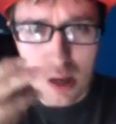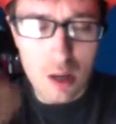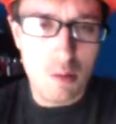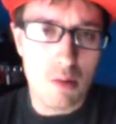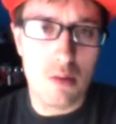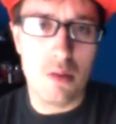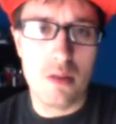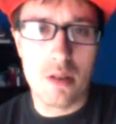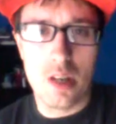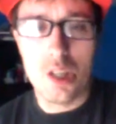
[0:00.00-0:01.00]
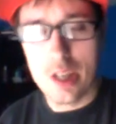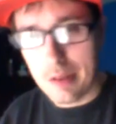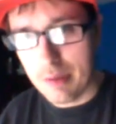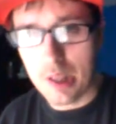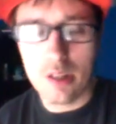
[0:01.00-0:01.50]
I usually say chick
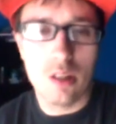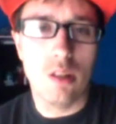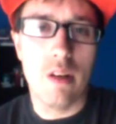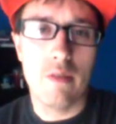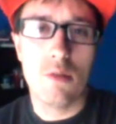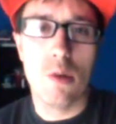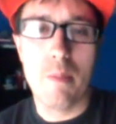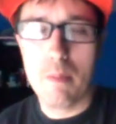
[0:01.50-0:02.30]
flick or love story.